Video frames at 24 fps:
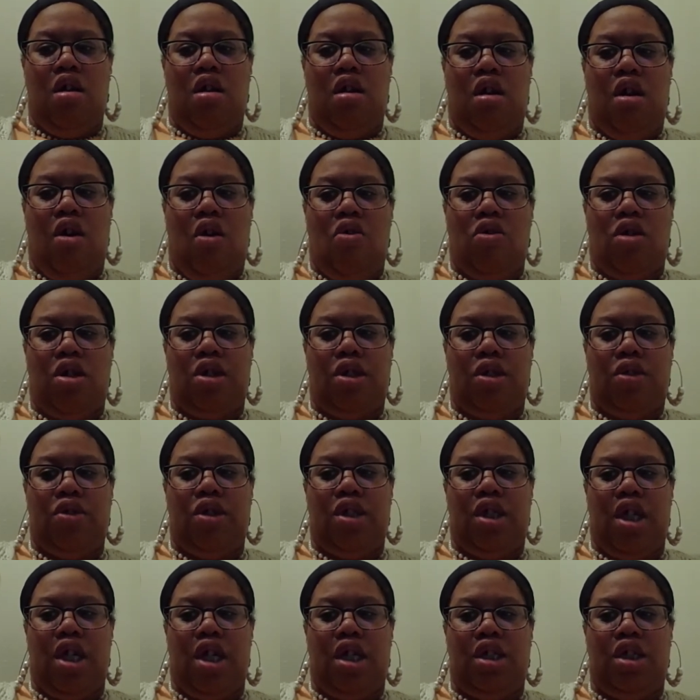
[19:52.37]
loan
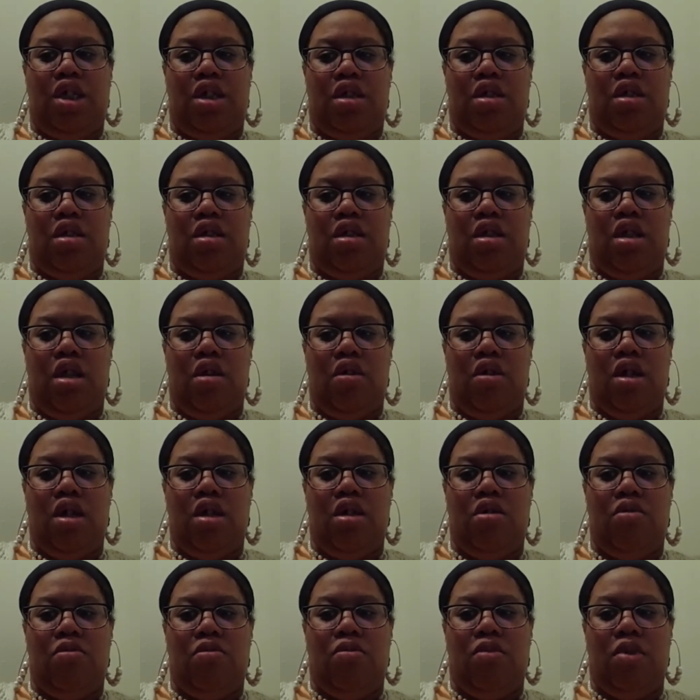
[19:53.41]
association, their
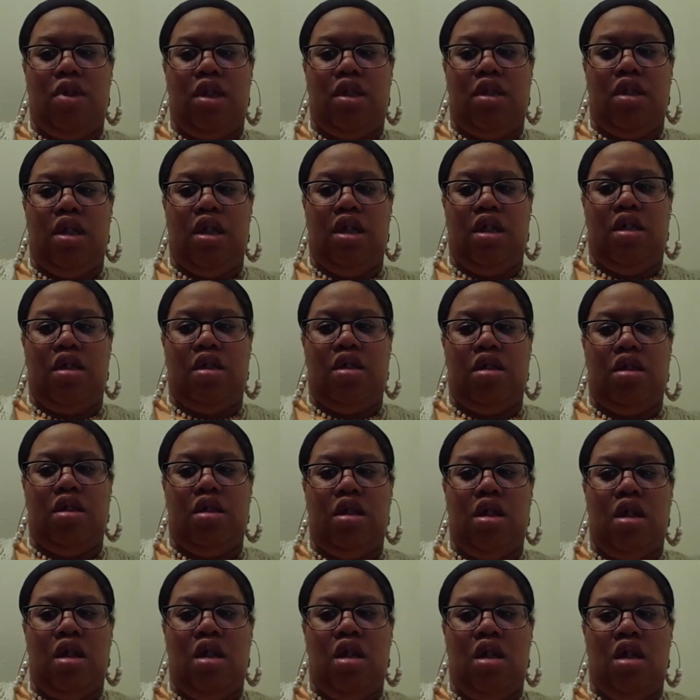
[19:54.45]
help with things
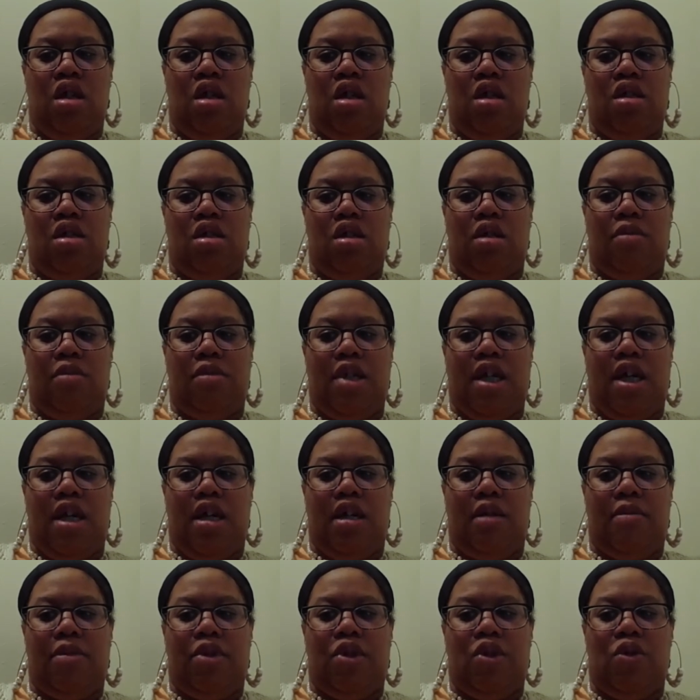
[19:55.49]

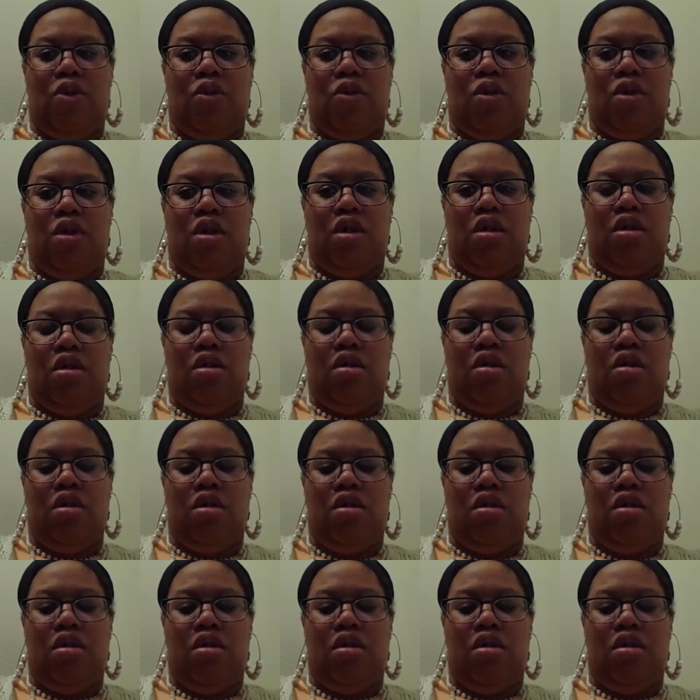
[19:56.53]
sometimes, or